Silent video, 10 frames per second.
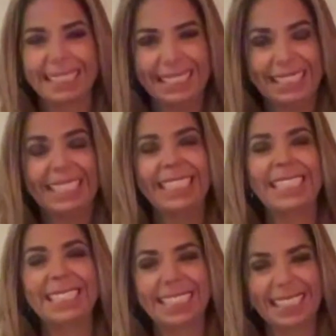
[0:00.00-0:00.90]

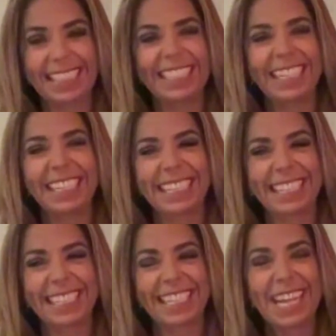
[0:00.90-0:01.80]
Yeah,
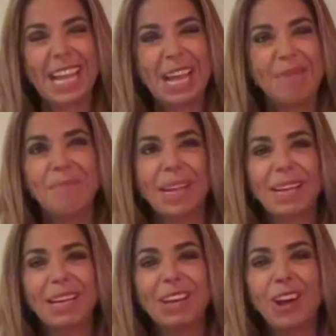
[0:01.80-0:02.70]
yeah,
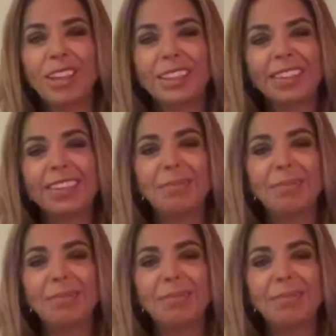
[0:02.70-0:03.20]
but not